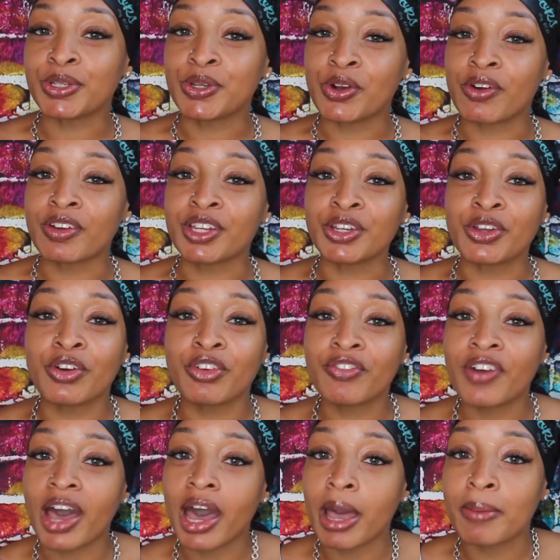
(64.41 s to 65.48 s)
You already know the
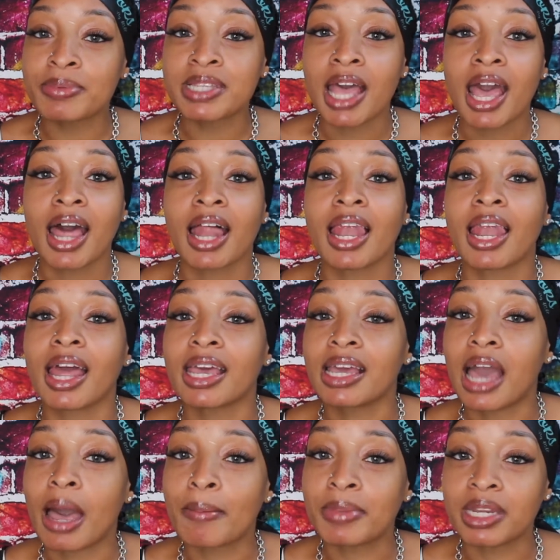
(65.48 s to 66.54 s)
vibes. Like,
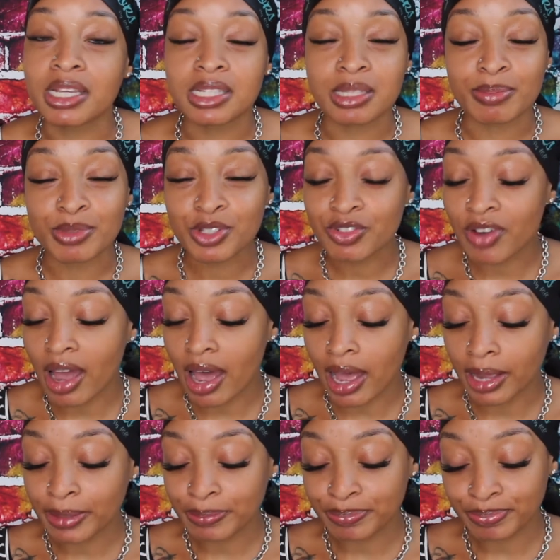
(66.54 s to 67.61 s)
comment, and
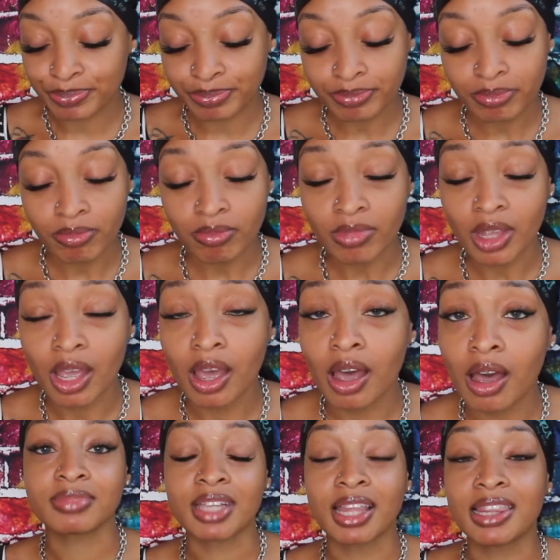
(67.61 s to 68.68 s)
subscribe.
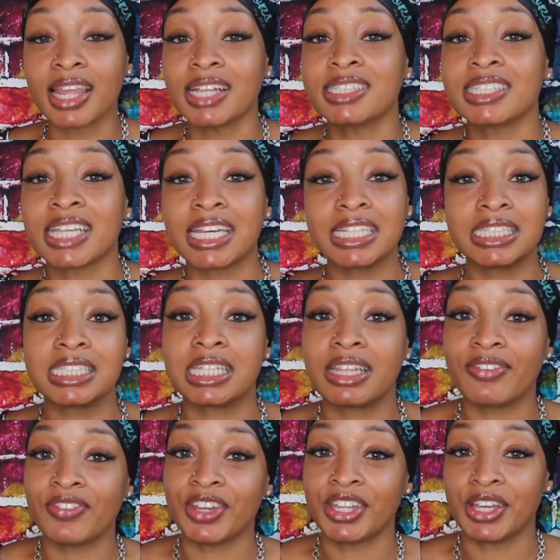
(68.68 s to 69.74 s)
Let's get into the
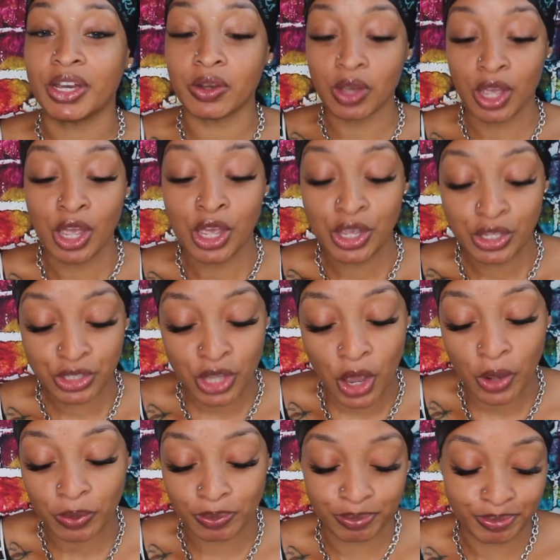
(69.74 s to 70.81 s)
video.
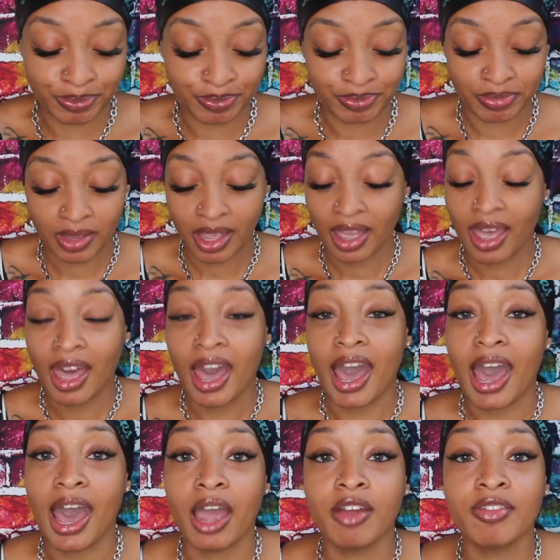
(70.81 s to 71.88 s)
So,
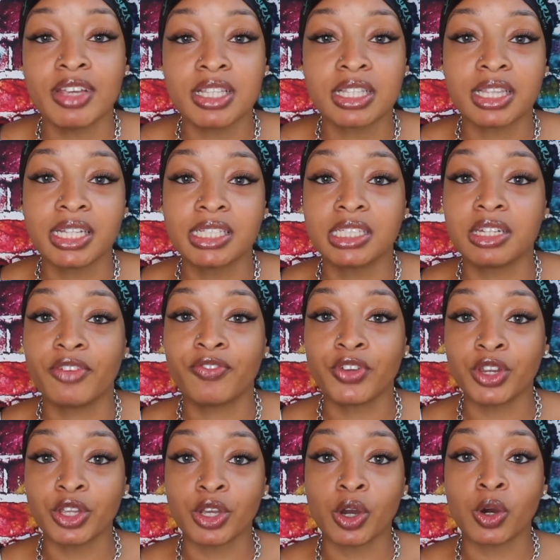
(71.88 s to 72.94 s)
I recently did a
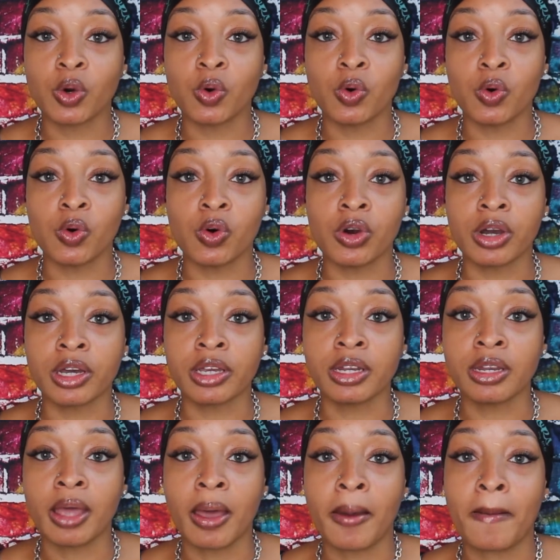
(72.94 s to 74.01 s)
video
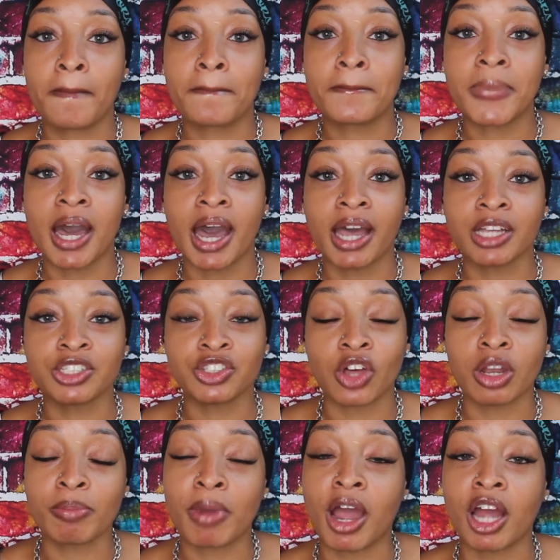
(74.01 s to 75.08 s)
on
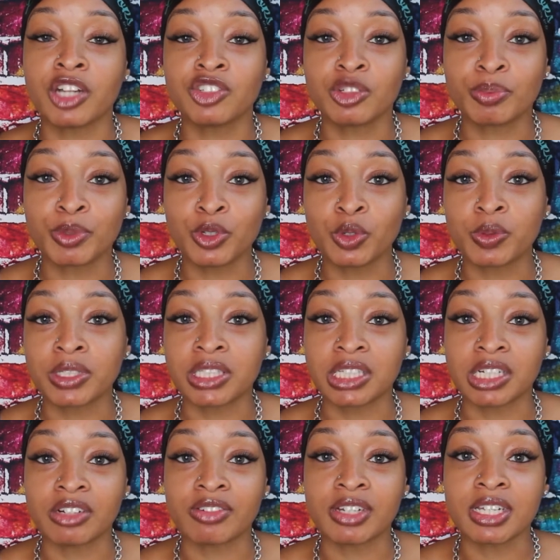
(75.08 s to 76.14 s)
starting my entrepreneur
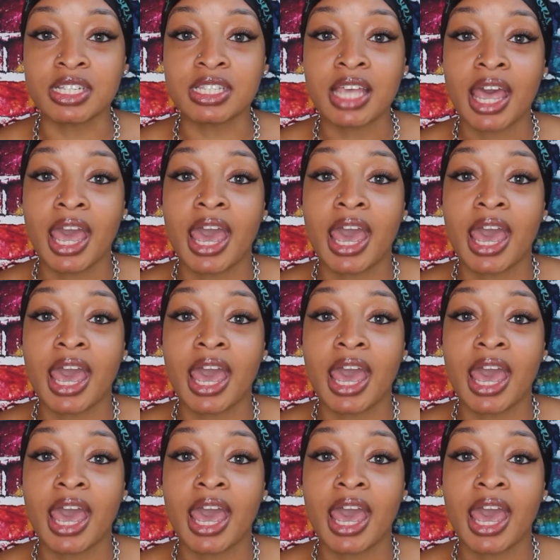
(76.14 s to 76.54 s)
series.